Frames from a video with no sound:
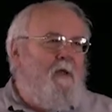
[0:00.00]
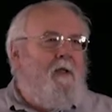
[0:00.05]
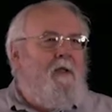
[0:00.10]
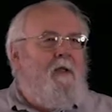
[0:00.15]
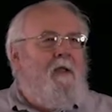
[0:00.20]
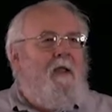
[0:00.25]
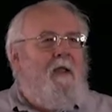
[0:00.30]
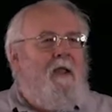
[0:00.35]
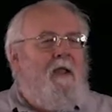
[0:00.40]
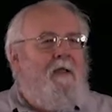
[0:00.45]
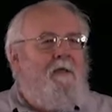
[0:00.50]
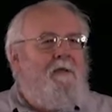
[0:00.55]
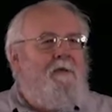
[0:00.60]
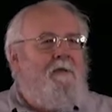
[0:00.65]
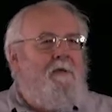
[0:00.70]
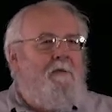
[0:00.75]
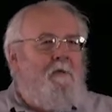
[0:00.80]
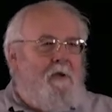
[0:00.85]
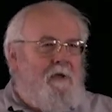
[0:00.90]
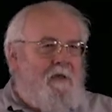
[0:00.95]
And
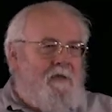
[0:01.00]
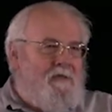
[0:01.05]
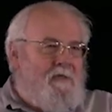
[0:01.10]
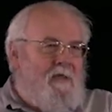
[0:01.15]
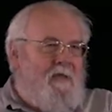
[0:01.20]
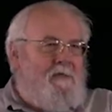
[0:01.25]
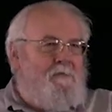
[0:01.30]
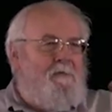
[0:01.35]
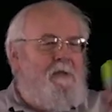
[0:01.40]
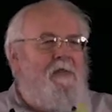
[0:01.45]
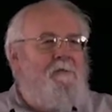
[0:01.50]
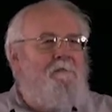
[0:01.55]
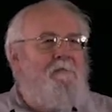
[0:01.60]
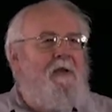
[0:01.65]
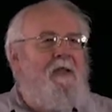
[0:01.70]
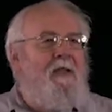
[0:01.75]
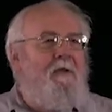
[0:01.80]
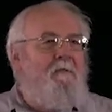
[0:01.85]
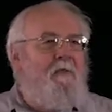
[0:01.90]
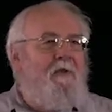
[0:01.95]
well, let's just
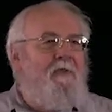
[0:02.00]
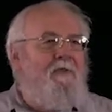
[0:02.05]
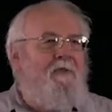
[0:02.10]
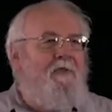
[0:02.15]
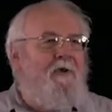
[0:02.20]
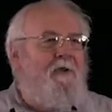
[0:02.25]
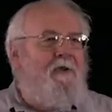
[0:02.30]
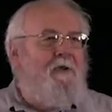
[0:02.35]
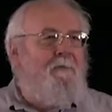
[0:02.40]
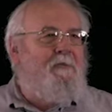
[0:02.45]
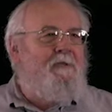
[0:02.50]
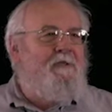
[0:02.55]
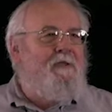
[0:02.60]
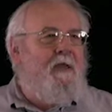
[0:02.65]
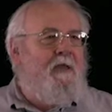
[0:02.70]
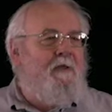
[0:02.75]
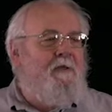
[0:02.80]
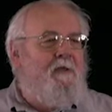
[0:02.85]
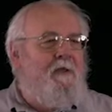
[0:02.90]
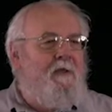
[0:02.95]
begin with 30%.
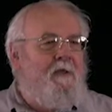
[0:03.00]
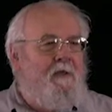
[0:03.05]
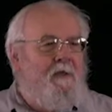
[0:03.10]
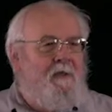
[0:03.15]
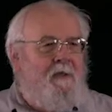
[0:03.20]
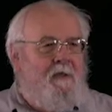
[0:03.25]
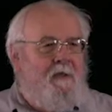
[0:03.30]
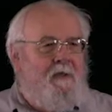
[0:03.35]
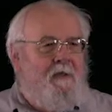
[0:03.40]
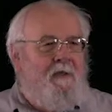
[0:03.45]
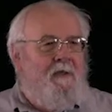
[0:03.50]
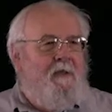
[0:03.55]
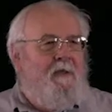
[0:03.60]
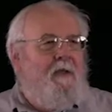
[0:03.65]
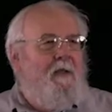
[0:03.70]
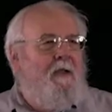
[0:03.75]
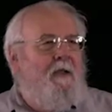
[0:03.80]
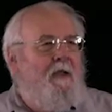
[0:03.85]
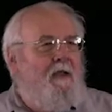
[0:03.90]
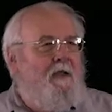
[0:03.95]

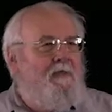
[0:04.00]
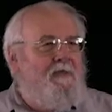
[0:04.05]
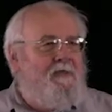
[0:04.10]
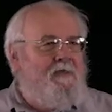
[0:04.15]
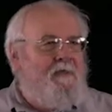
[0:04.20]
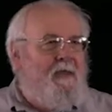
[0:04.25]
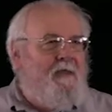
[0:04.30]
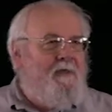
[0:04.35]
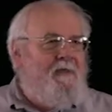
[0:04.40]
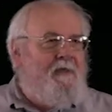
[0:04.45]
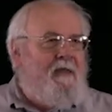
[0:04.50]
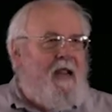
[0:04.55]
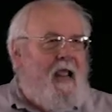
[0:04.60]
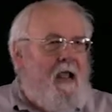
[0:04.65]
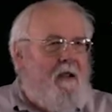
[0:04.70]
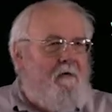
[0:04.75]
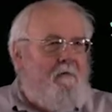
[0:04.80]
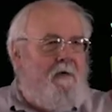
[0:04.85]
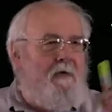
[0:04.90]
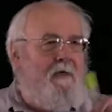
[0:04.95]
To say that
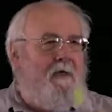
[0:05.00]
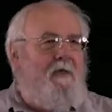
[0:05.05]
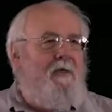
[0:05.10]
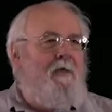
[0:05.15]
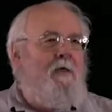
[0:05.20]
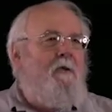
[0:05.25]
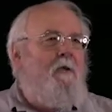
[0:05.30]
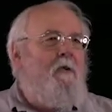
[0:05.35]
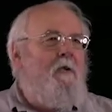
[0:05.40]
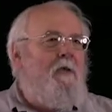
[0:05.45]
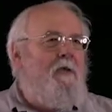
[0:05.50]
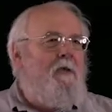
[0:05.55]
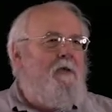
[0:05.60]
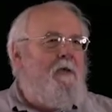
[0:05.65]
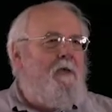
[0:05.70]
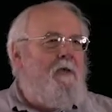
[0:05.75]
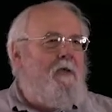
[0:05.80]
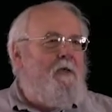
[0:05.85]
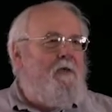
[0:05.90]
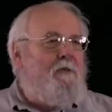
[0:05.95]
Aaron
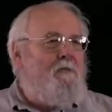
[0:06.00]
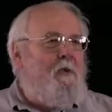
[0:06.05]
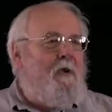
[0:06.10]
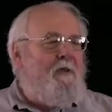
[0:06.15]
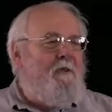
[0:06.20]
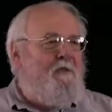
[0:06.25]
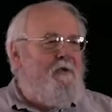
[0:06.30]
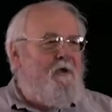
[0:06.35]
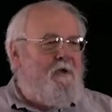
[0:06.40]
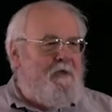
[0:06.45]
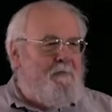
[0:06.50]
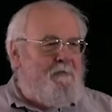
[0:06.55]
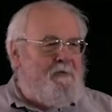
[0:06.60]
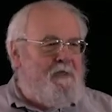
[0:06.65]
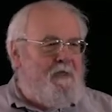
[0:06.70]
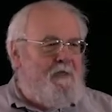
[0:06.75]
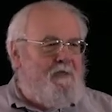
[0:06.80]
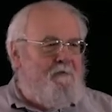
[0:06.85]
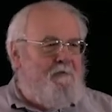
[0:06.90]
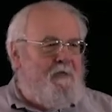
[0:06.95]
has won
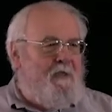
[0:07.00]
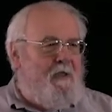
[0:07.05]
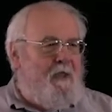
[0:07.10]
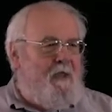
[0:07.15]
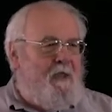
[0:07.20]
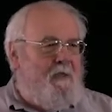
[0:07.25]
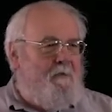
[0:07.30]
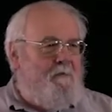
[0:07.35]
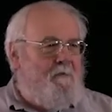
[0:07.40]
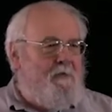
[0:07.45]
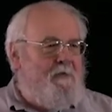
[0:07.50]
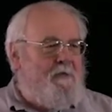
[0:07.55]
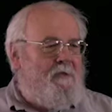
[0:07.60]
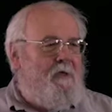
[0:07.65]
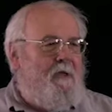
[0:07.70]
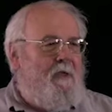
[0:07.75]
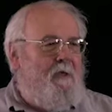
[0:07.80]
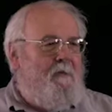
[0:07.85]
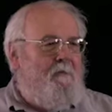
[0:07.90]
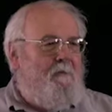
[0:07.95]
30% of the games
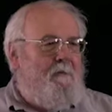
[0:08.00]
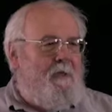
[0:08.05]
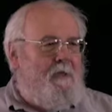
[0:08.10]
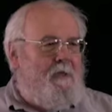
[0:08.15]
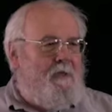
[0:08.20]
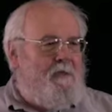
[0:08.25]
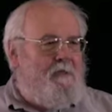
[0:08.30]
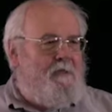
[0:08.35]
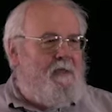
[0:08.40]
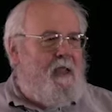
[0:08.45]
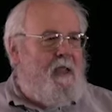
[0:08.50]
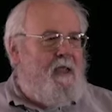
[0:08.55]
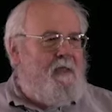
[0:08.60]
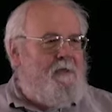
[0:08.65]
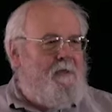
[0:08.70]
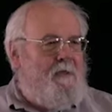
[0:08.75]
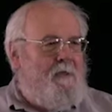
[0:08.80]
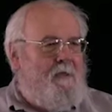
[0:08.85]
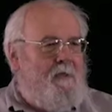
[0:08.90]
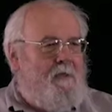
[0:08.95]
means that
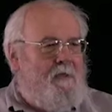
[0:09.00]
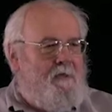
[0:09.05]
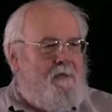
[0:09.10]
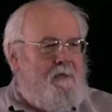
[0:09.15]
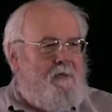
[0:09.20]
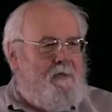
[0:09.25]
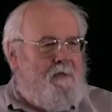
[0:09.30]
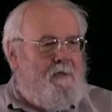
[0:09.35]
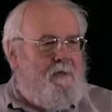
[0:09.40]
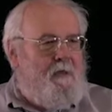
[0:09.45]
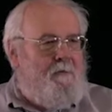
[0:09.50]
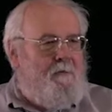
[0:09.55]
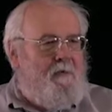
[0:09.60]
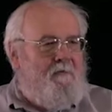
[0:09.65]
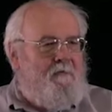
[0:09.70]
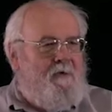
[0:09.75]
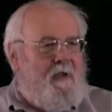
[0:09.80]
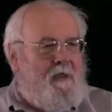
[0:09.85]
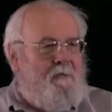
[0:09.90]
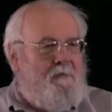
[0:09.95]
the number
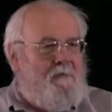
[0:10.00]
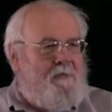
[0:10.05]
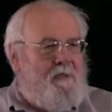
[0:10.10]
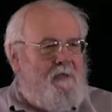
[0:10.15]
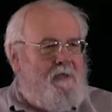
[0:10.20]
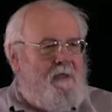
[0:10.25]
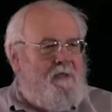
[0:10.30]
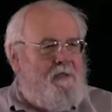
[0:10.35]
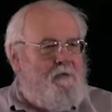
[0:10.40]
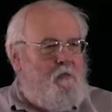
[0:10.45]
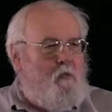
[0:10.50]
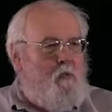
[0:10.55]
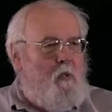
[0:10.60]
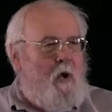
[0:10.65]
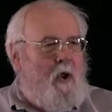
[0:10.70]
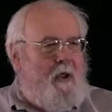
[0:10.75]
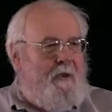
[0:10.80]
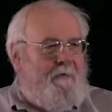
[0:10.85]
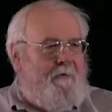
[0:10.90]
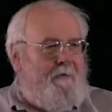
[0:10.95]
of games that he's
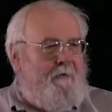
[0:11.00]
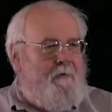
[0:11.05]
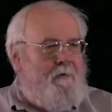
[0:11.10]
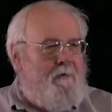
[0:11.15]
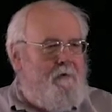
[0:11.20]
won